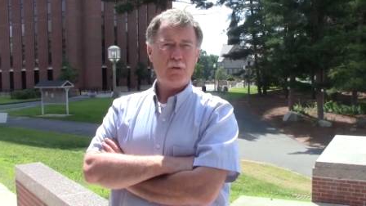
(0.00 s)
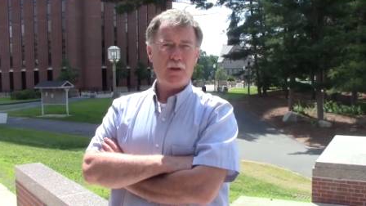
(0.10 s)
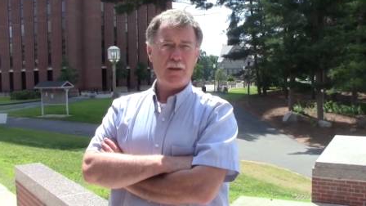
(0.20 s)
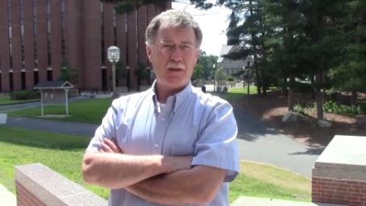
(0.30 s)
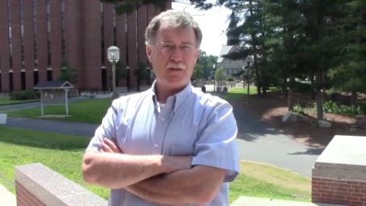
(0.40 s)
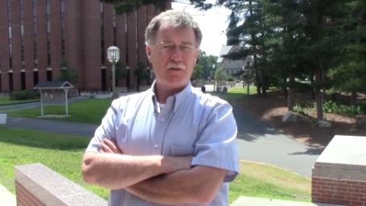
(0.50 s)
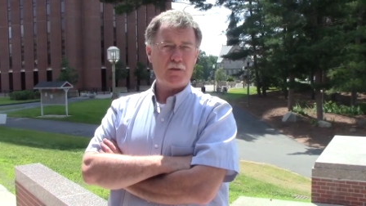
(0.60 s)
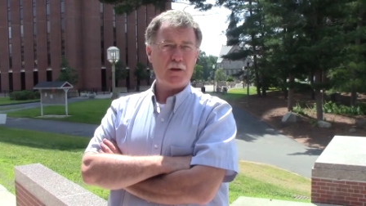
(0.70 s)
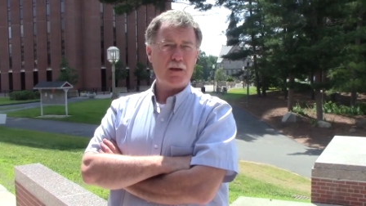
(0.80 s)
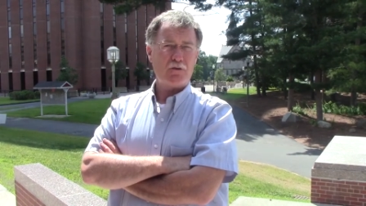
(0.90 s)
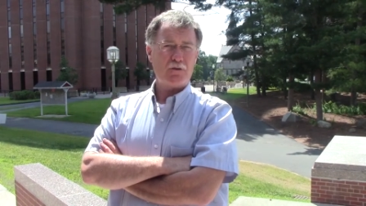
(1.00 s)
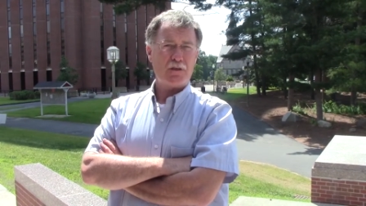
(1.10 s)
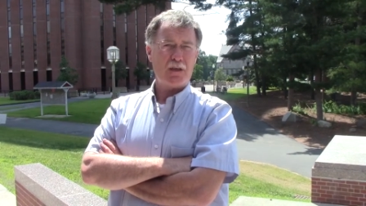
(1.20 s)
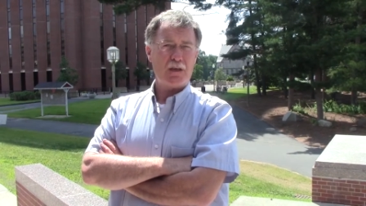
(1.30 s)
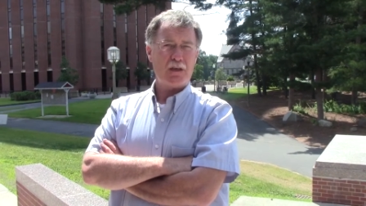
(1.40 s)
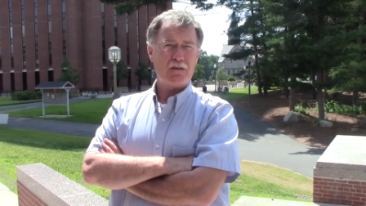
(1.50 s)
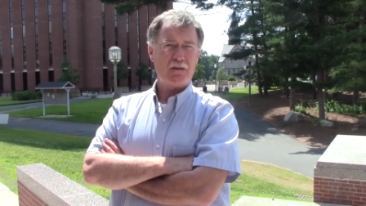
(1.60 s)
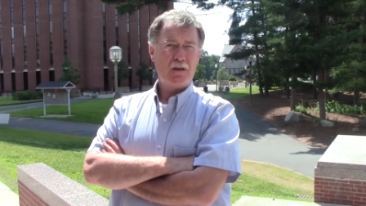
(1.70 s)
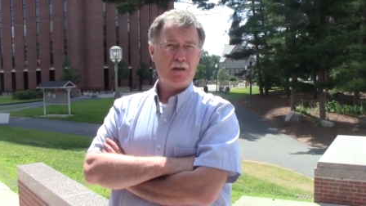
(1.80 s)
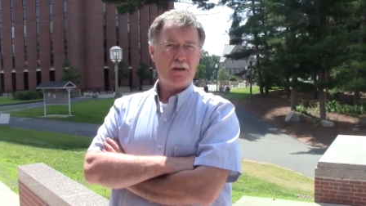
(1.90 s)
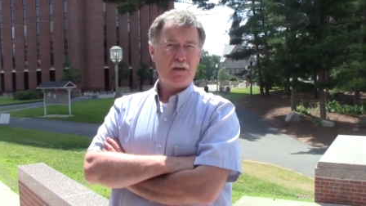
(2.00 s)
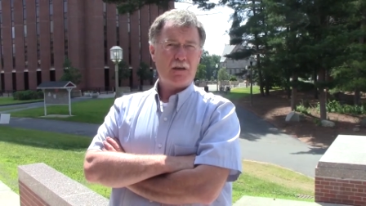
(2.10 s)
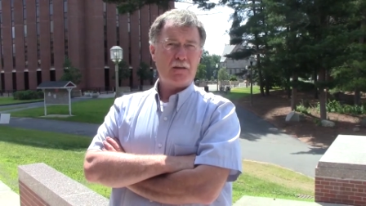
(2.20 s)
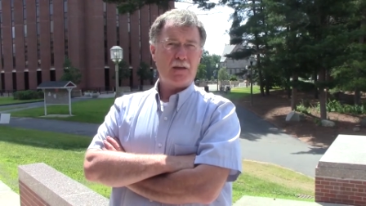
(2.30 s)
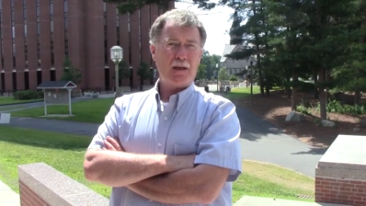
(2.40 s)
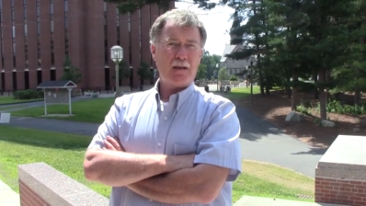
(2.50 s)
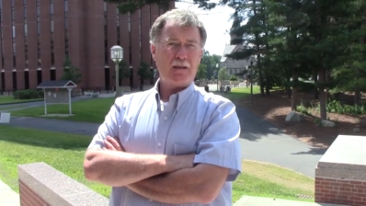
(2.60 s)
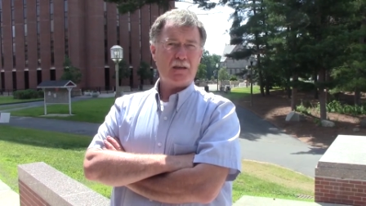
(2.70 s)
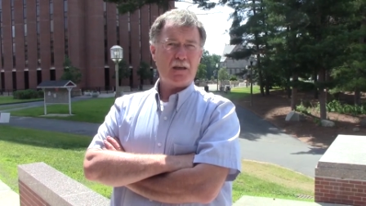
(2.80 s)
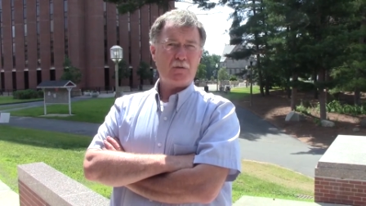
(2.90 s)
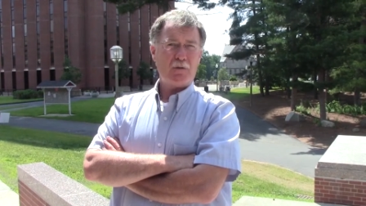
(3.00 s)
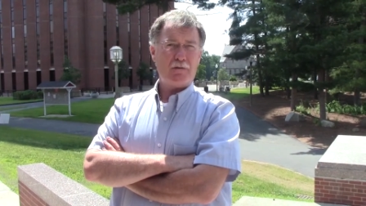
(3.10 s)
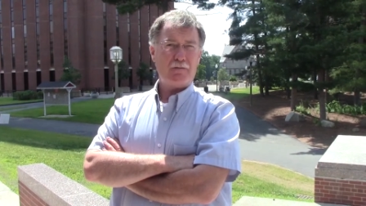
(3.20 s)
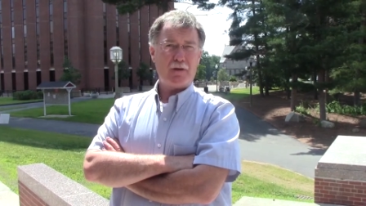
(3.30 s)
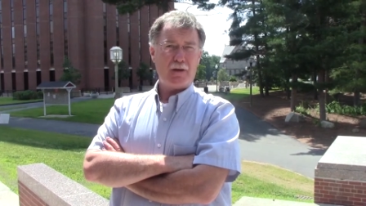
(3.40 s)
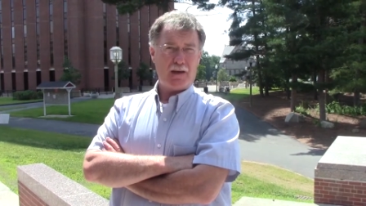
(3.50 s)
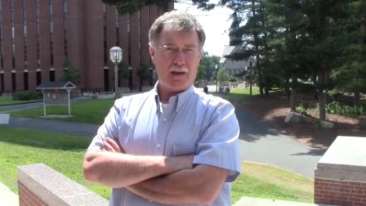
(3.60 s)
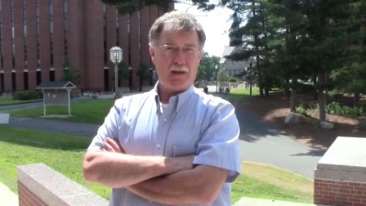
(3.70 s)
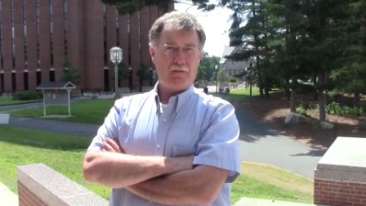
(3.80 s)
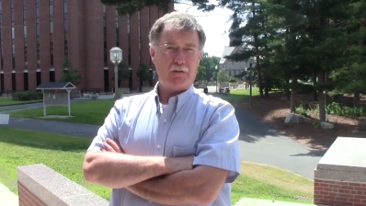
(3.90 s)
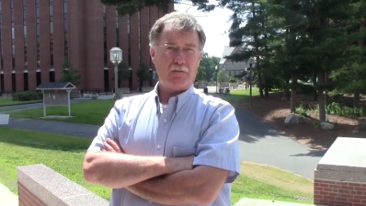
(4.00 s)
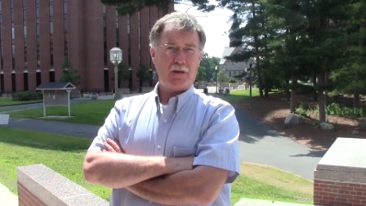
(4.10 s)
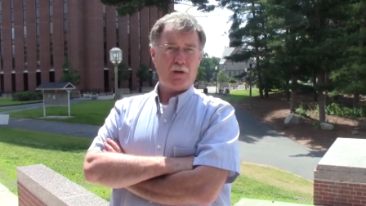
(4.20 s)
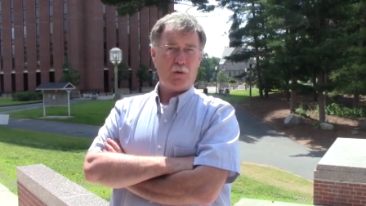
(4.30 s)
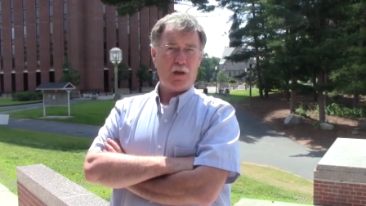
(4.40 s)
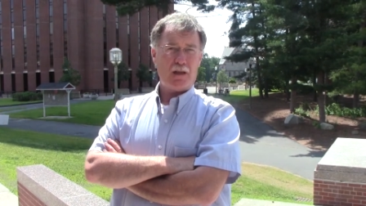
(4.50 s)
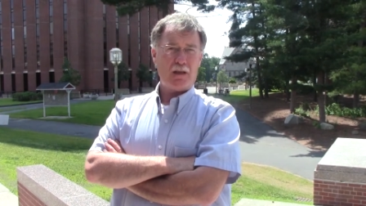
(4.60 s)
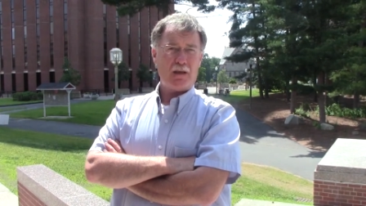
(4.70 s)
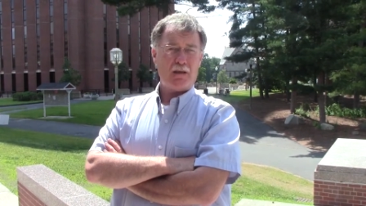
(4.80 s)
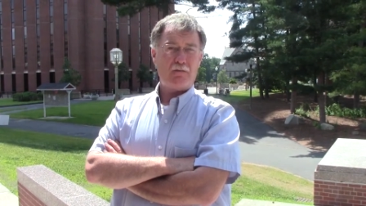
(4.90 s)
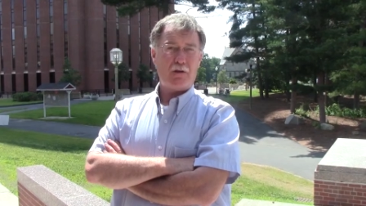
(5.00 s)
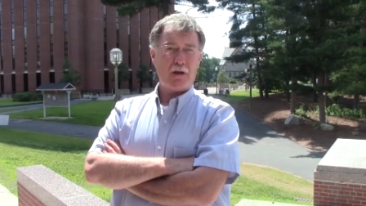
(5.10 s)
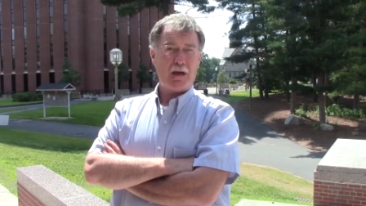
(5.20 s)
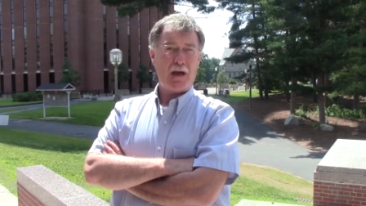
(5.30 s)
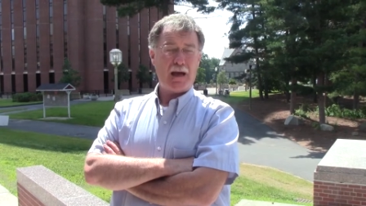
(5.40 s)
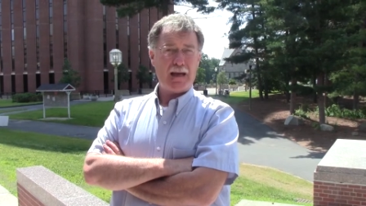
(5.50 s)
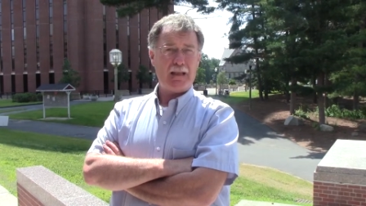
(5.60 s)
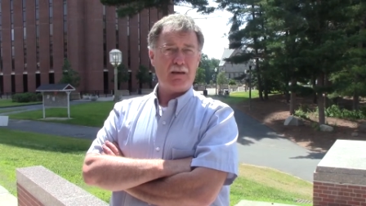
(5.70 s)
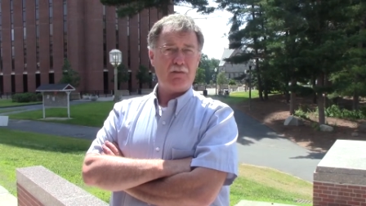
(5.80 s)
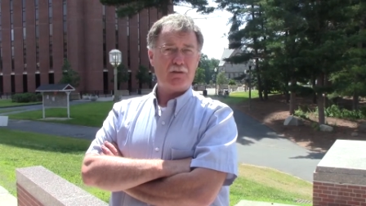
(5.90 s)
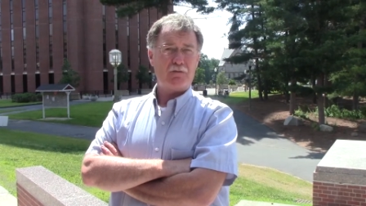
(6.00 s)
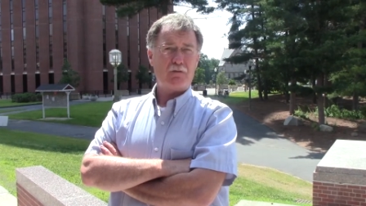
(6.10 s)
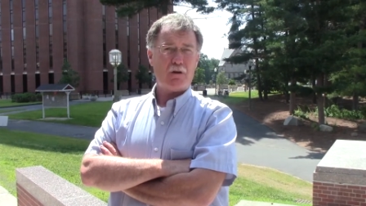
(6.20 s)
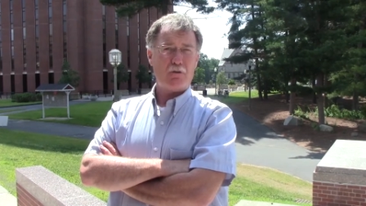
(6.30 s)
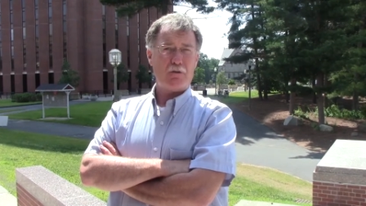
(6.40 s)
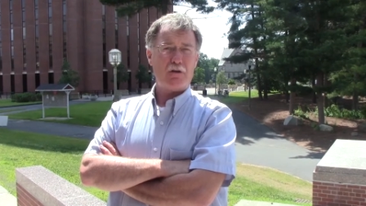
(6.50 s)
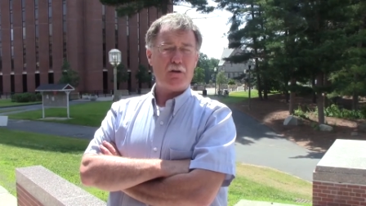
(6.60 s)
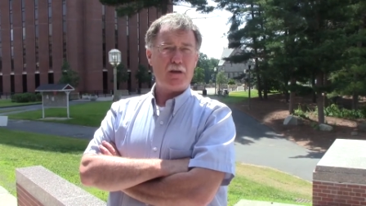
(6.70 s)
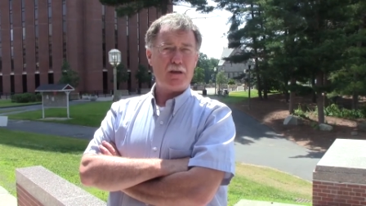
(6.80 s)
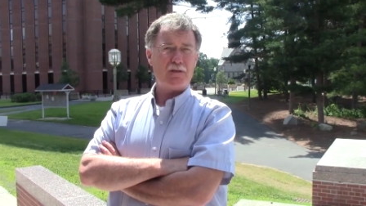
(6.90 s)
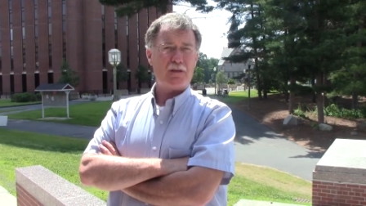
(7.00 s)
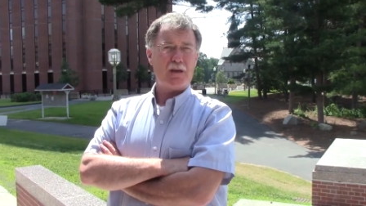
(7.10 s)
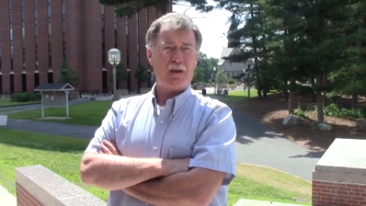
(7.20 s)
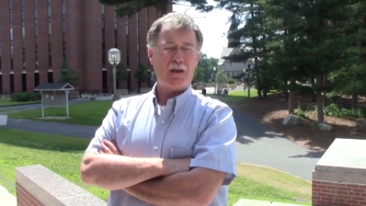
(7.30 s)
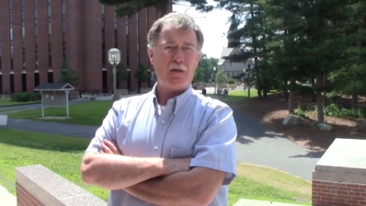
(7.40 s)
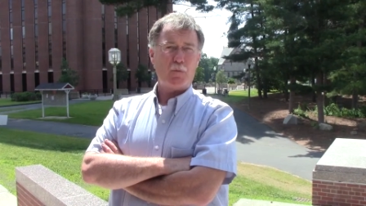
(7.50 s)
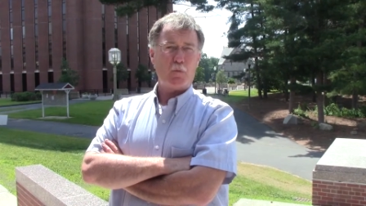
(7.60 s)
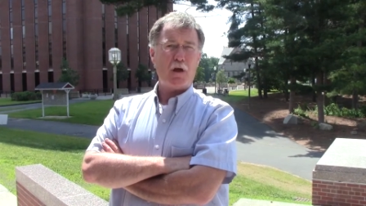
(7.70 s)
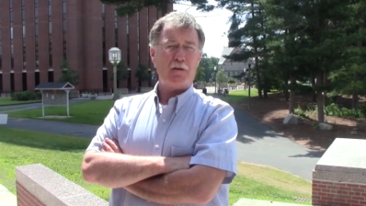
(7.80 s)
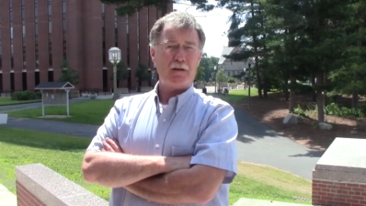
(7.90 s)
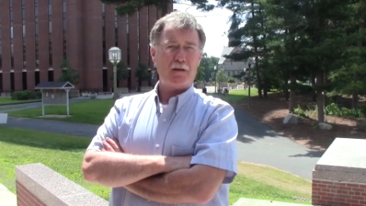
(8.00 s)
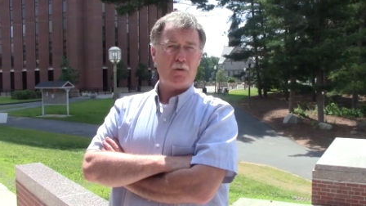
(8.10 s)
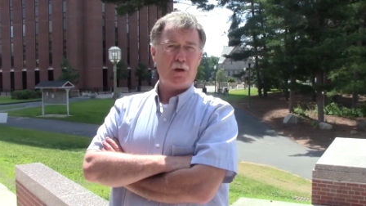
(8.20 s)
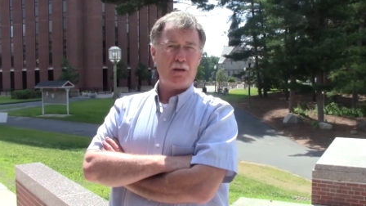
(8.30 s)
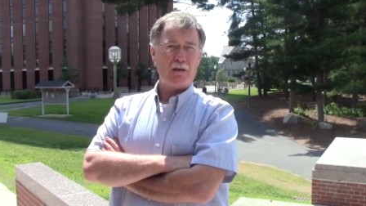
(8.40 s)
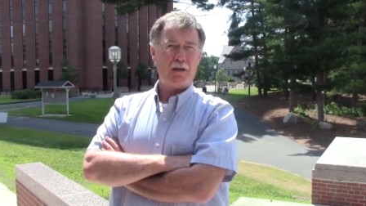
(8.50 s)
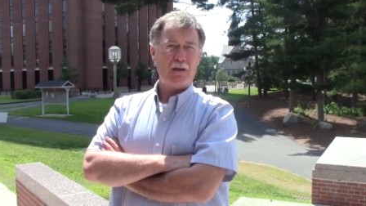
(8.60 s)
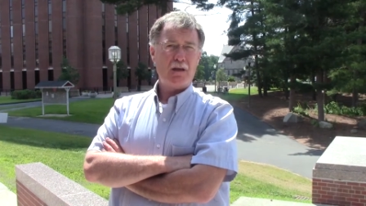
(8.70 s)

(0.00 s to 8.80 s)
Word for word: One of the things that's very interesting is in the United States we have a very high level of inequality and very high levels of growth in earnings and income and wealth inequality.